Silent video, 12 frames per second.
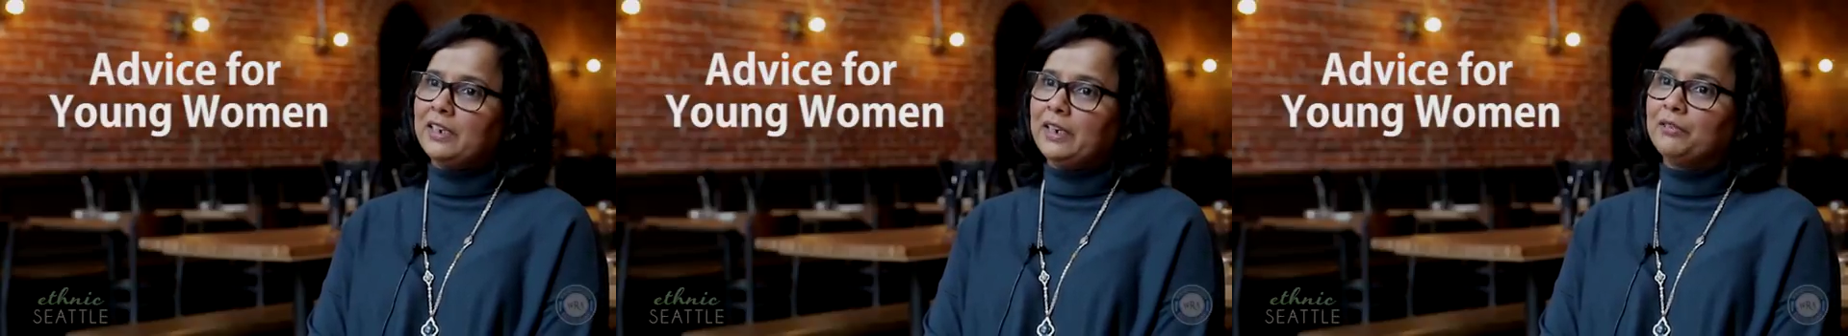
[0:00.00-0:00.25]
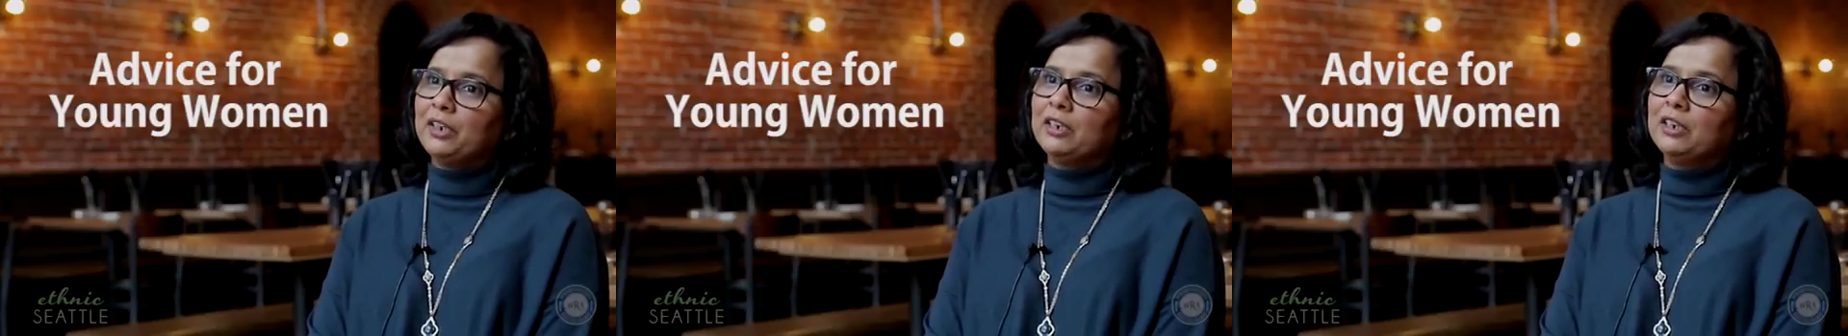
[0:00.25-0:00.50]

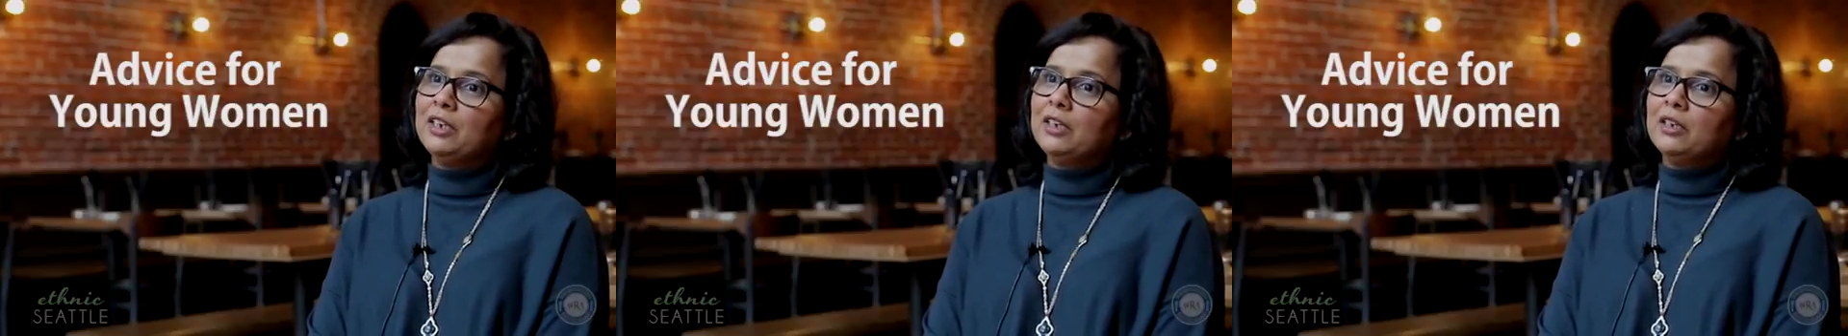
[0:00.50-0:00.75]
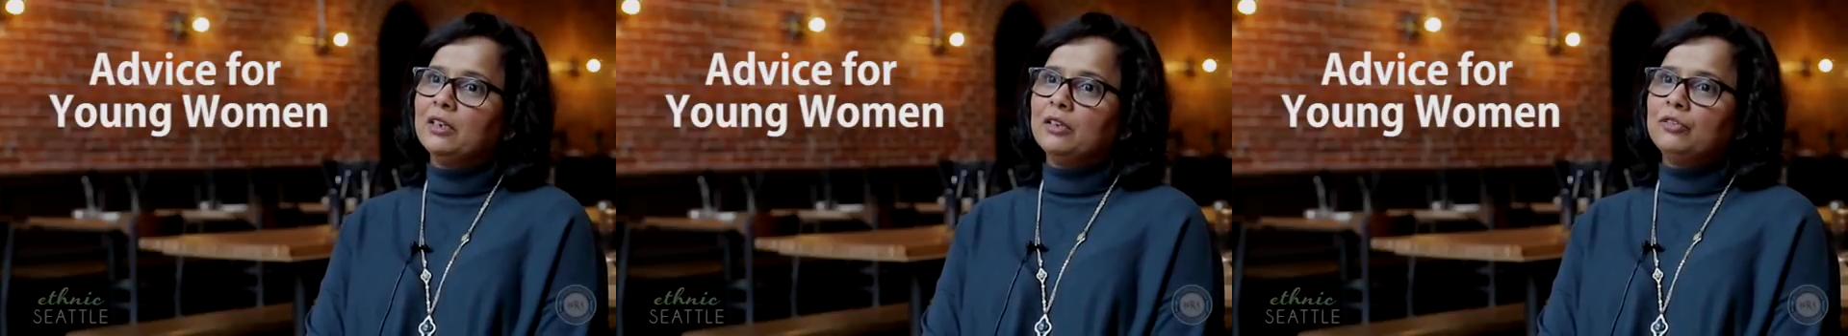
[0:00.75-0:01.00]
having
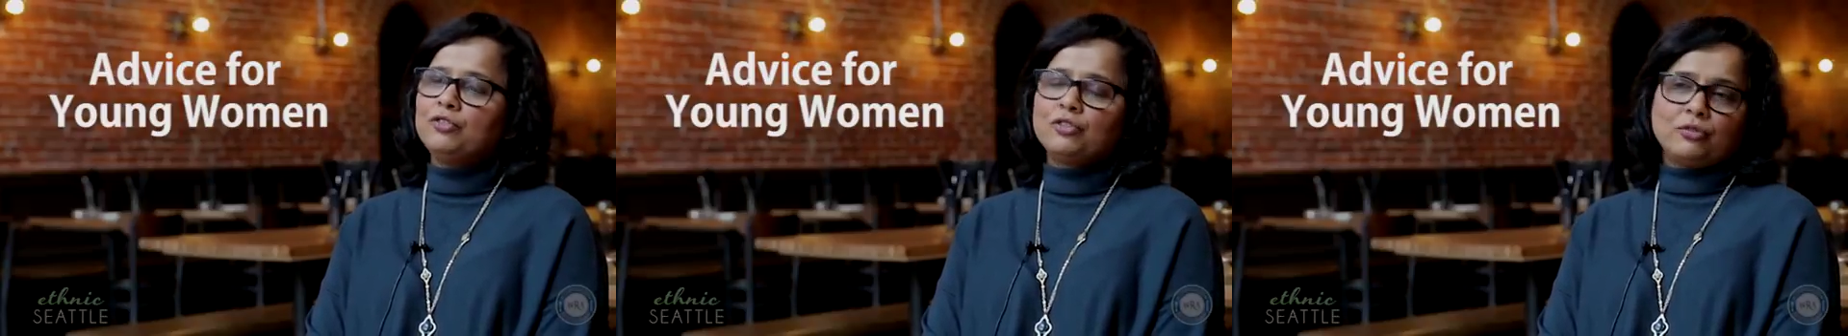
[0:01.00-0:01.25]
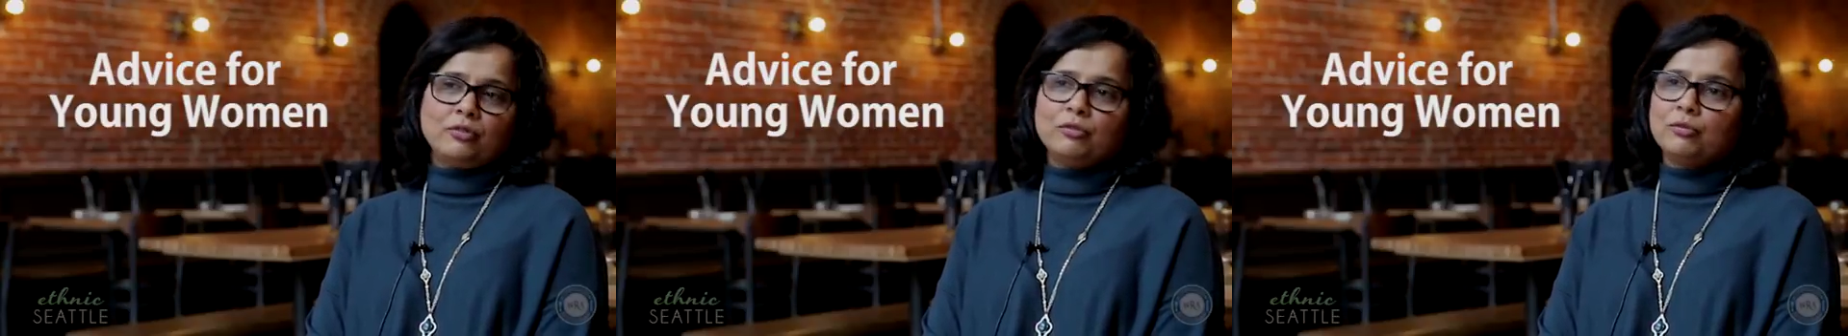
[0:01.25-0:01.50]

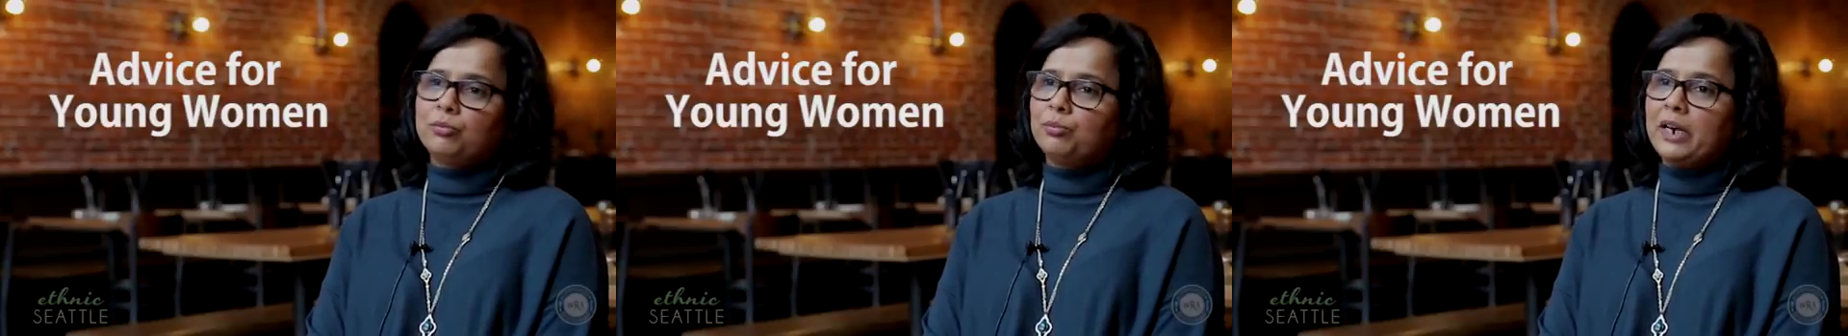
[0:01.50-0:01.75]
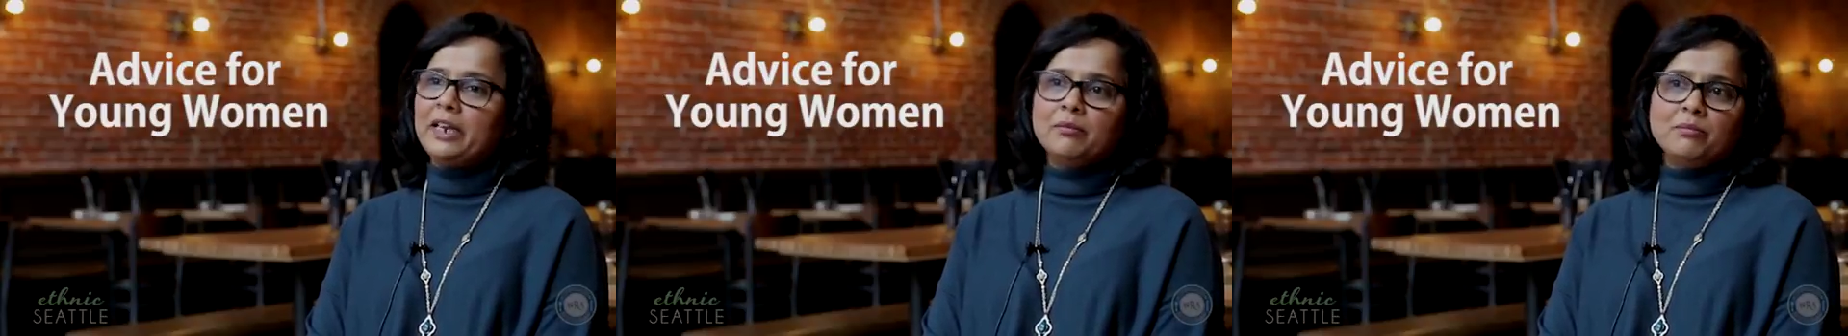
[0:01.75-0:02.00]
just
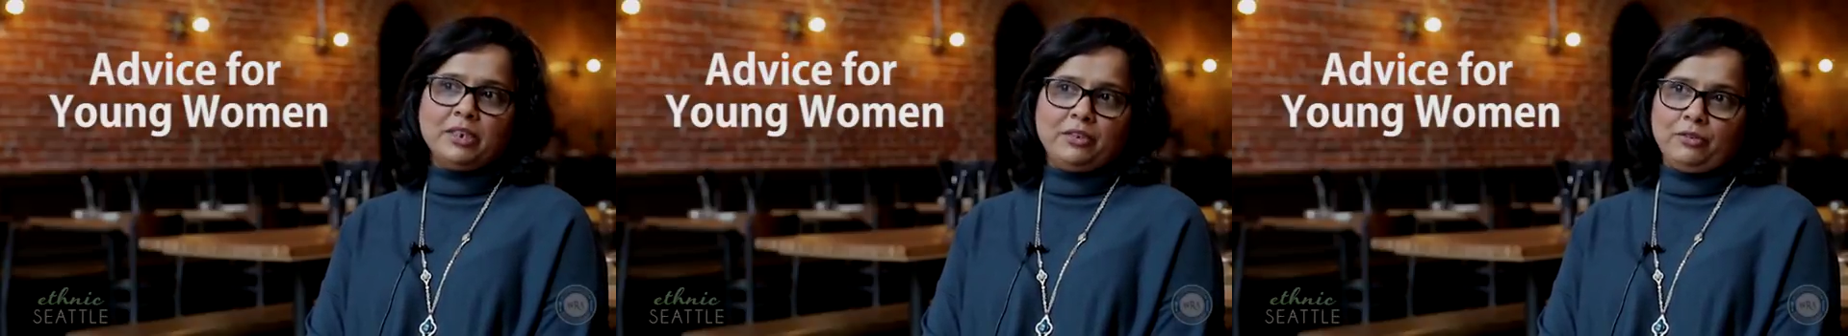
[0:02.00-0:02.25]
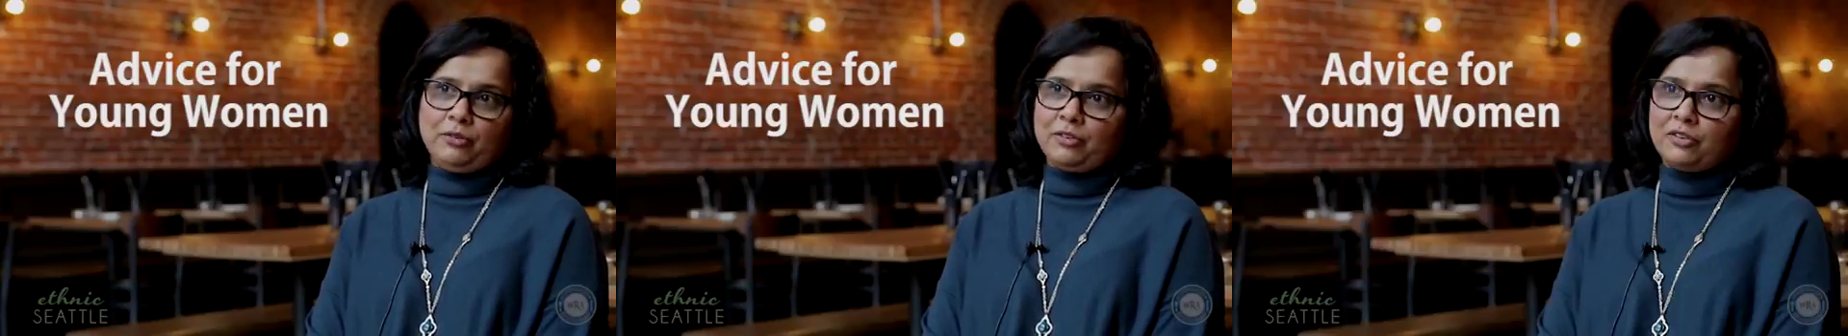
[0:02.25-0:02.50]
great
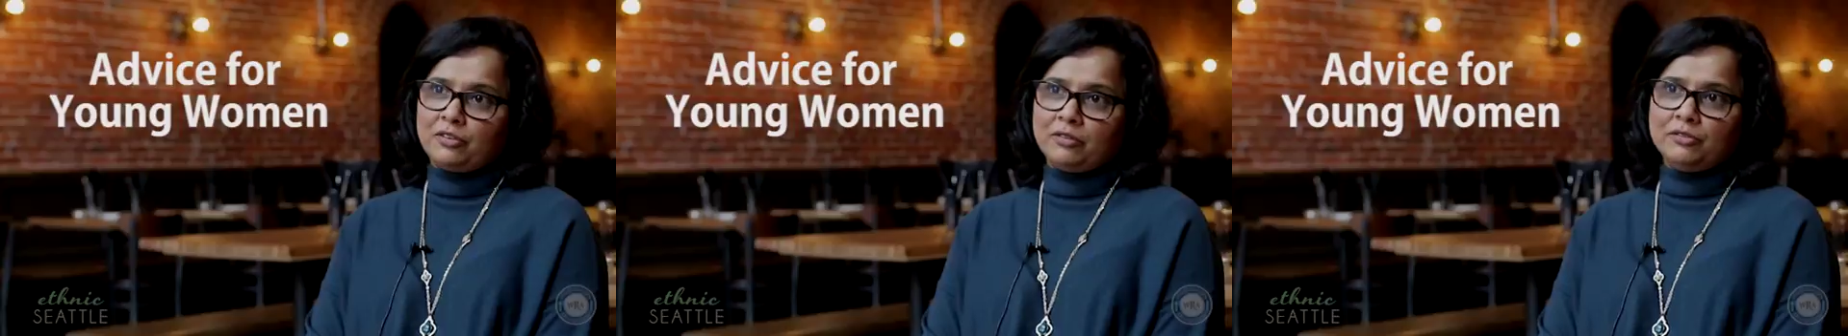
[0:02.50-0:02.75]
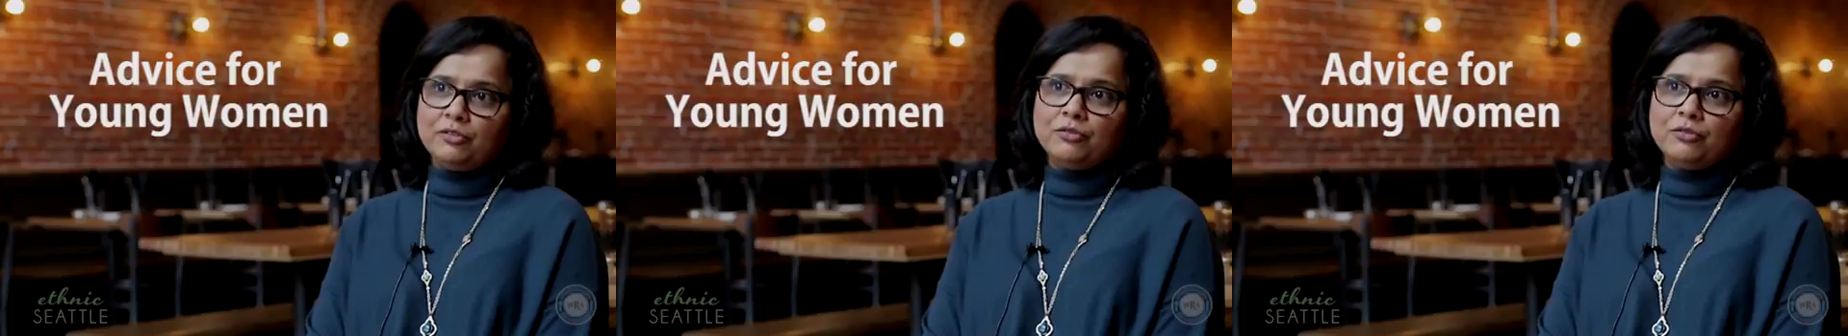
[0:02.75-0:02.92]
mentors,